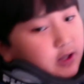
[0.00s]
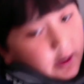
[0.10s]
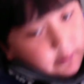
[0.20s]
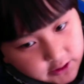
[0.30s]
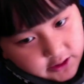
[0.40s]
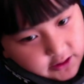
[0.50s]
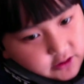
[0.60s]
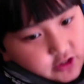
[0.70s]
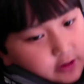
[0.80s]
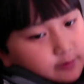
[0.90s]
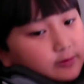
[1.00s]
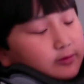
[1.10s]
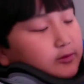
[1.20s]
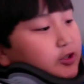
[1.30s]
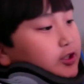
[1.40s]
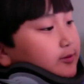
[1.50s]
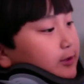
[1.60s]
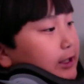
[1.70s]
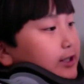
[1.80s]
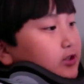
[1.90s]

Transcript: I really like Jim Lee's